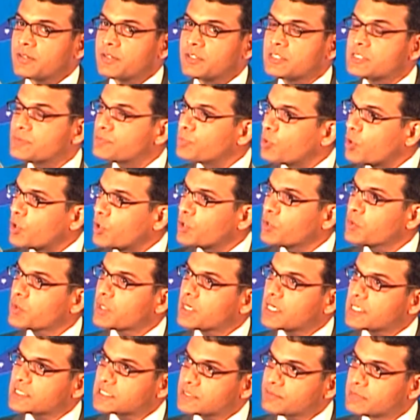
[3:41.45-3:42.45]
respond to
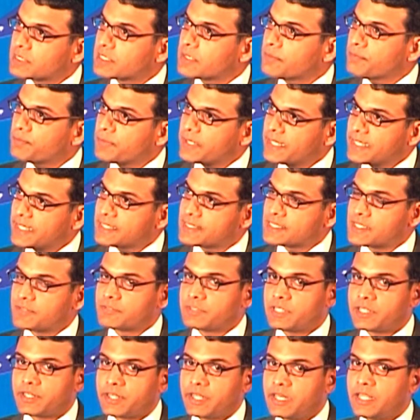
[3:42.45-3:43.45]
customer complaints if
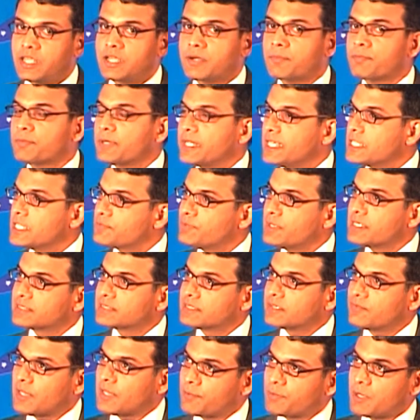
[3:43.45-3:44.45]
there are any
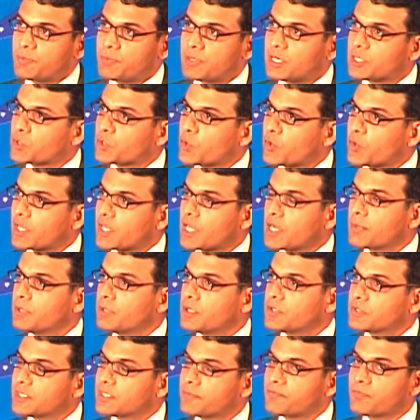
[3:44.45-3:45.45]
complaints where people are talking
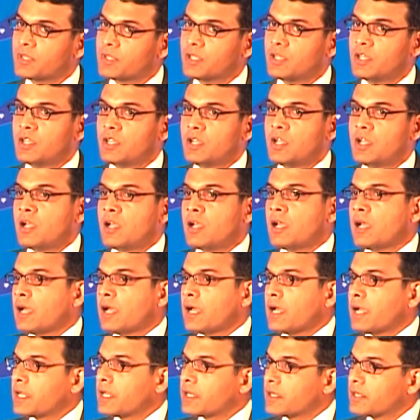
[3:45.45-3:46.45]
about them,
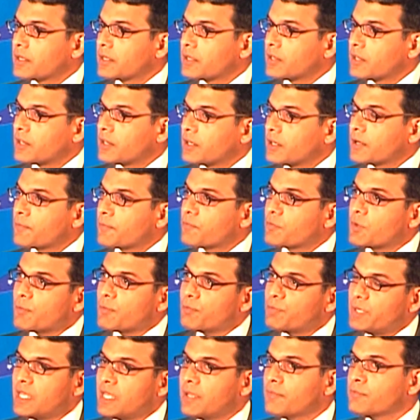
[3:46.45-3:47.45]
and
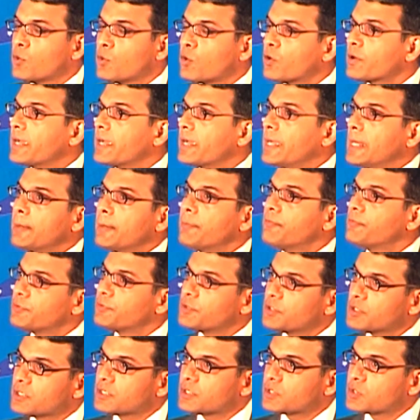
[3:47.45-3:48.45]
being more
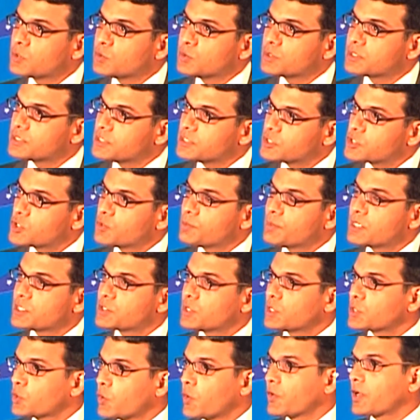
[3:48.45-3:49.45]
helpful to consumers
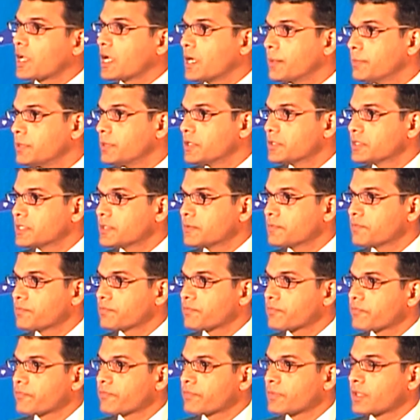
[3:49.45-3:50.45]
who are talking about them.
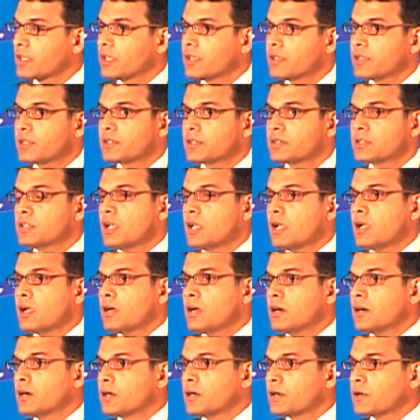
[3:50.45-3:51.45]
Yeah.
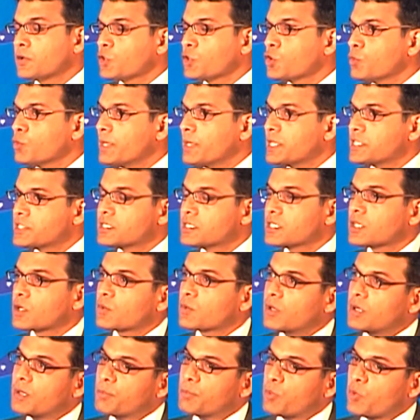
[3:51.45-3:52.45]
You mentioned
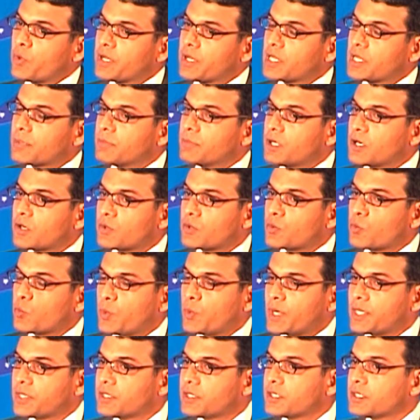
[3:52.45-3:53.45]
a point about
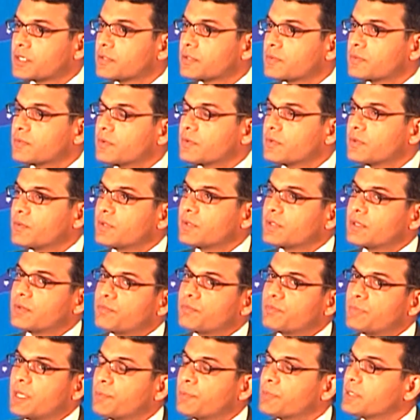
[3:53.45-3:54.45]
whether
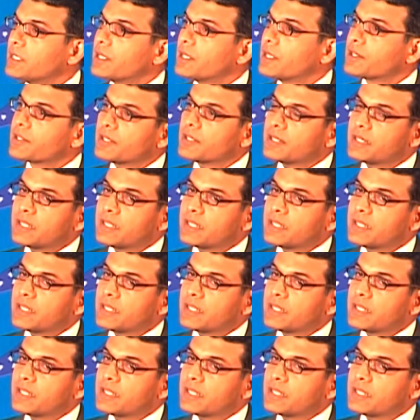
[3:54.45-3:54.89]
social